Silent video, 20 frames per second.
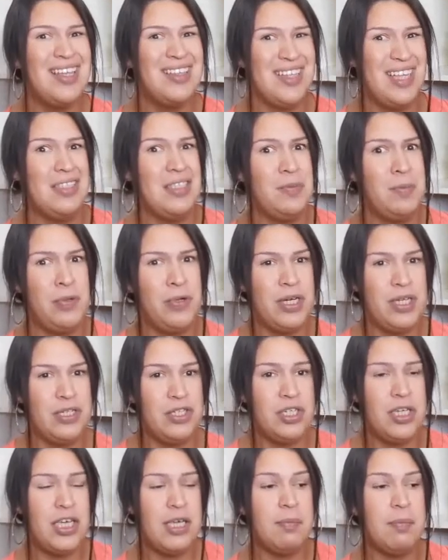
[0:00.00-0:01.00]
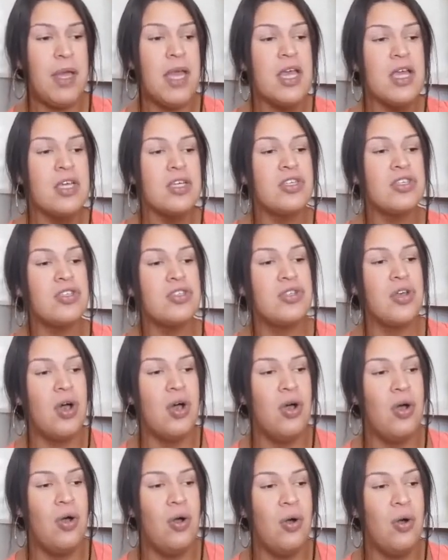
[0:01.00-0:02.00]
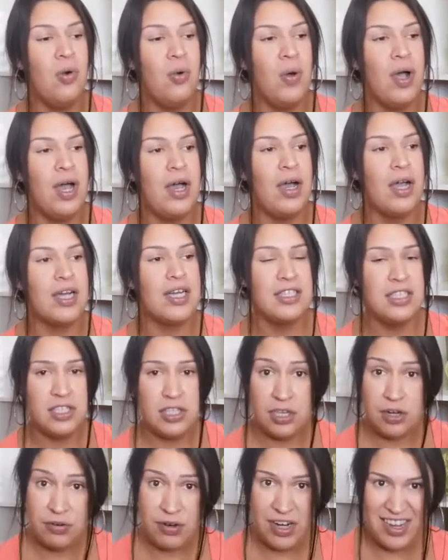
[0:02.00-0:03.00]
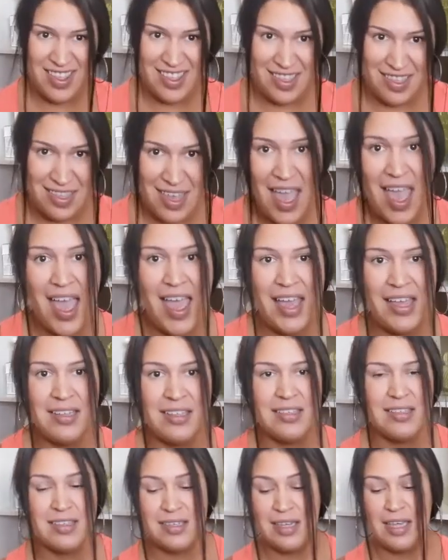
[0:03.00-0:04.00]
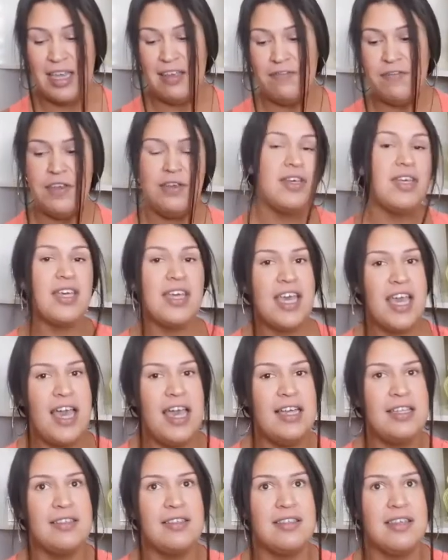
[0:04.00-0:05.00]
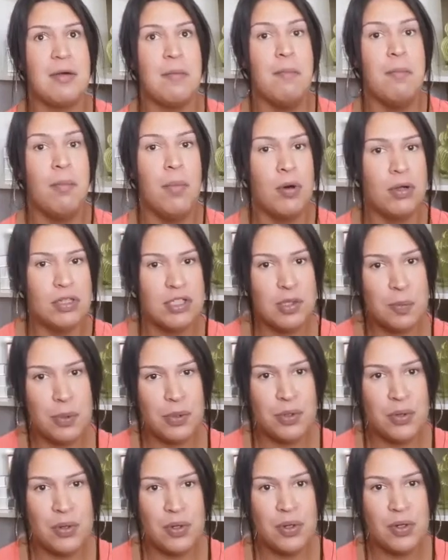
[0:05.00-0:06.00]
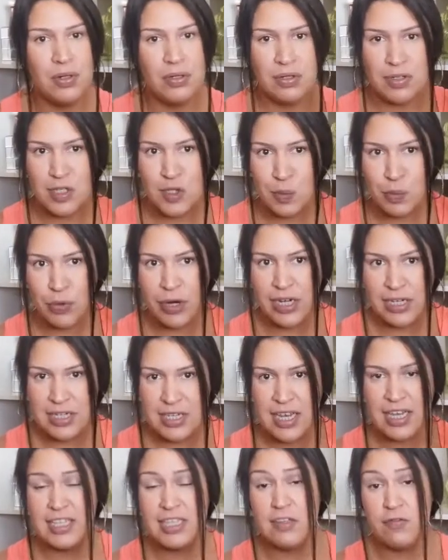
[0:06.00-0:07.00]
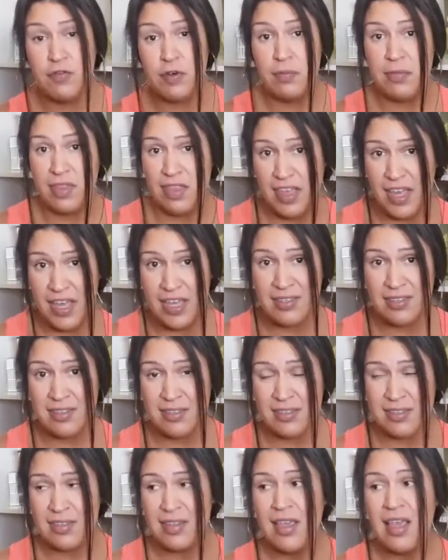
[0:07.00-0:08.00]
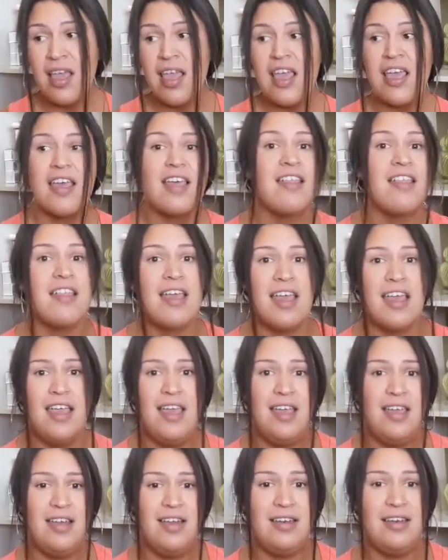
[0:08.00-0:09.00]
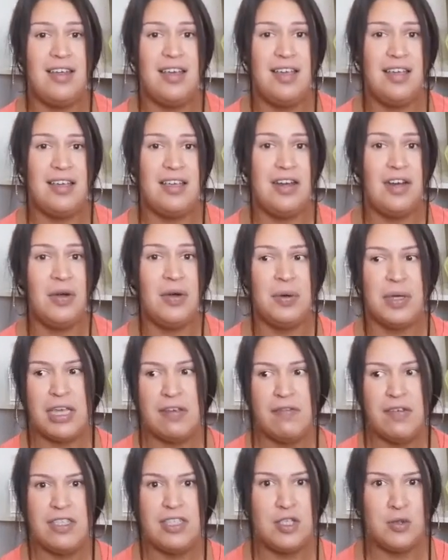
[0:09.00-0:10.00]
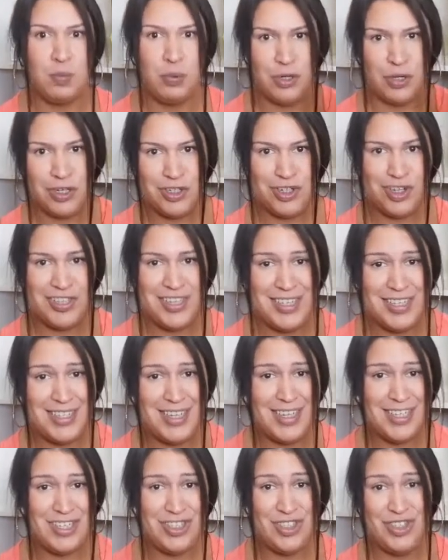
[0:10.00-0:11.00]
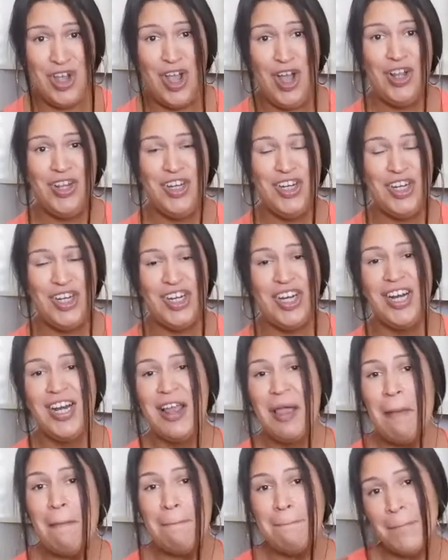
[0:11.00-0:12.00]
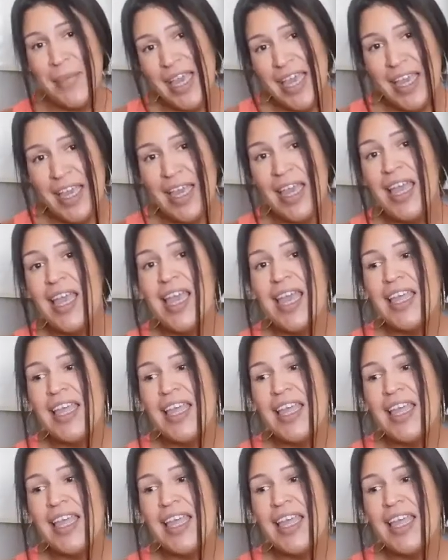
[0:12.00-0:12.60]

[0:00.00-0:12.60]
That's pretty cheap. So considering that, if you can get multiple spray tans from this, and you know even splurge on the six dollar mitt